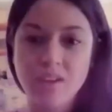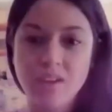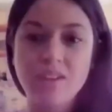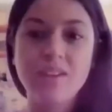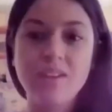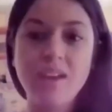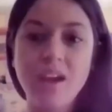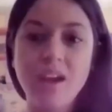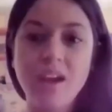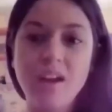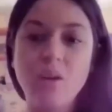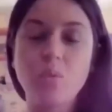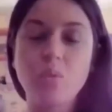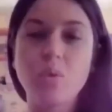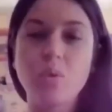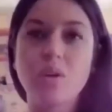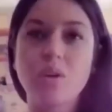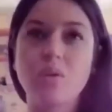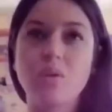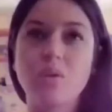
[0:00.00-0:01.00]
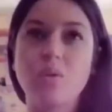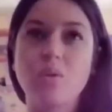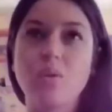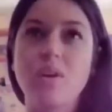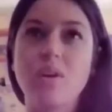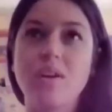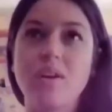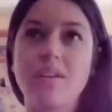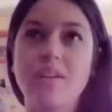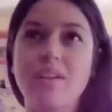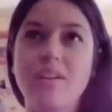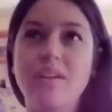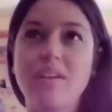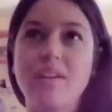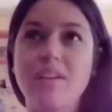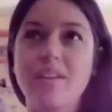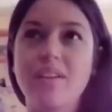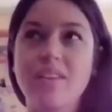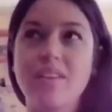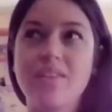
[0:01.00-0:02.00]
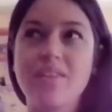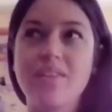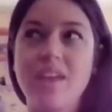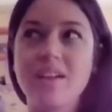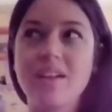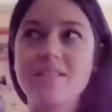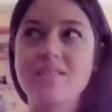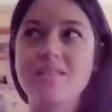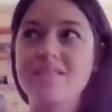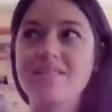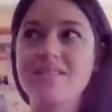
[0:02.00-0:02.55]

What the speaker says: Yeah, well, that's